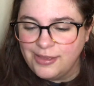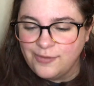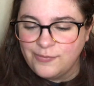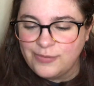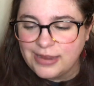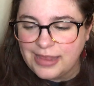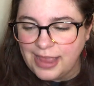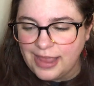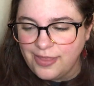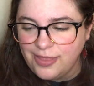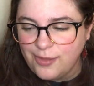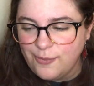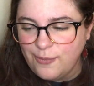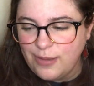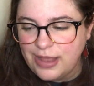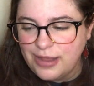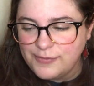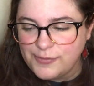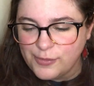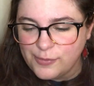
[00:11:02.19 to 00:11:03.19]
It would get in the
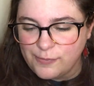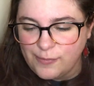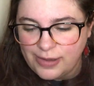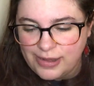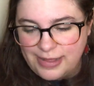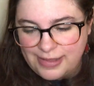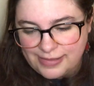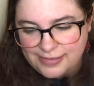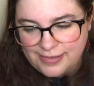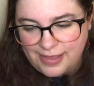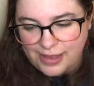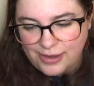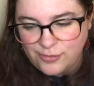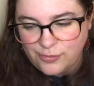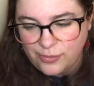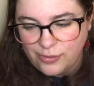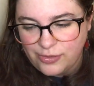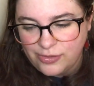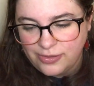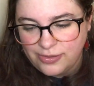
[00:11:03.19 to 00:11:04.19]
way of her running
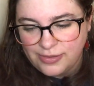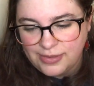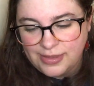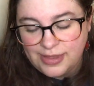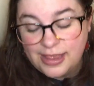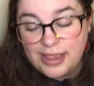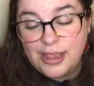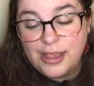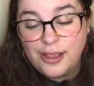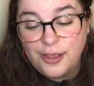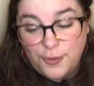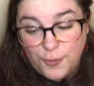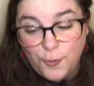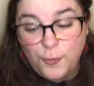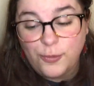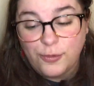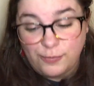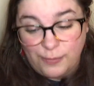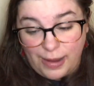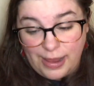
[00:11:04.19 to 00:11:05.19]
schedule.
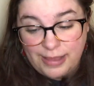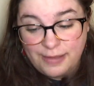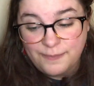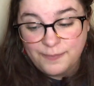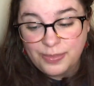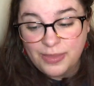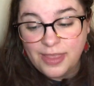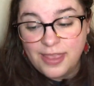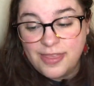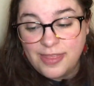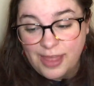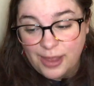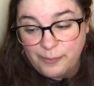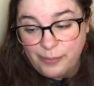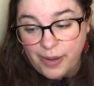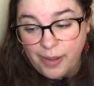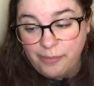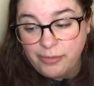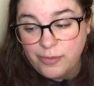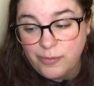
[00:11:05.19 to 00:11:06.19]
You're right.
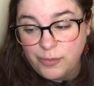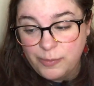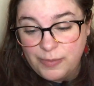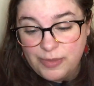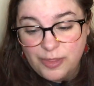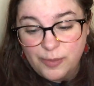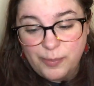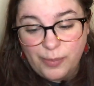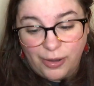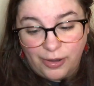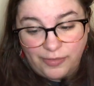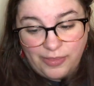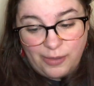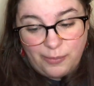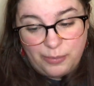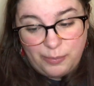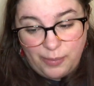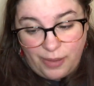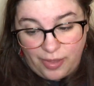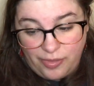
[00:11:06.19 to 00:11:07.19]
That probably would be the part
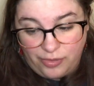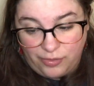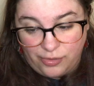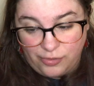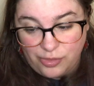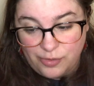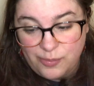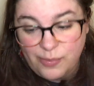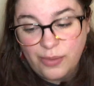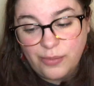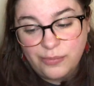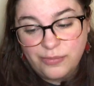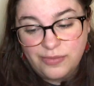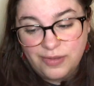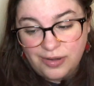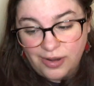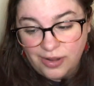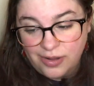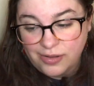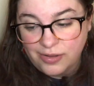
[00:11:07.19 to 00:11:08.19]
that would bother her the most,
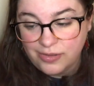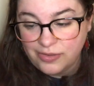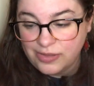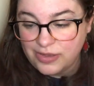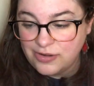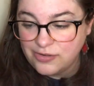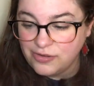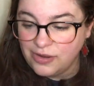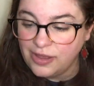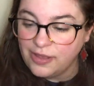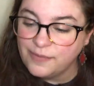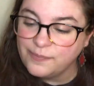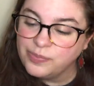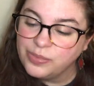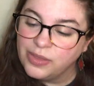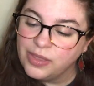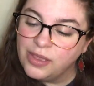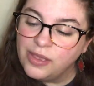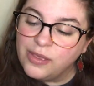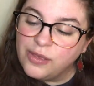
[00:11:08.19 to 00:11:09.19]
said Aunt Alicia.
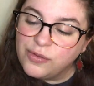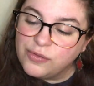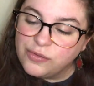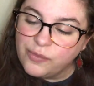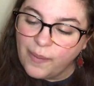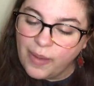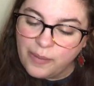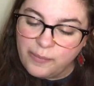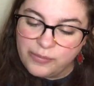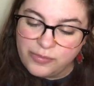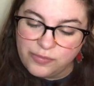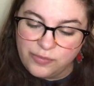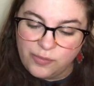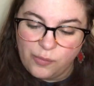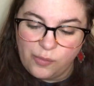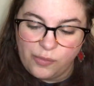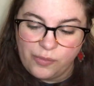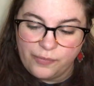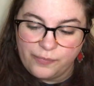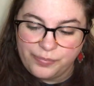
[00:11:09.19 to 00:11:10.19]
So how was
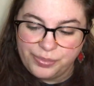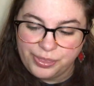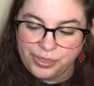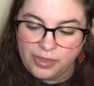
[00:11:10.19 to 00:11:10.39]
school?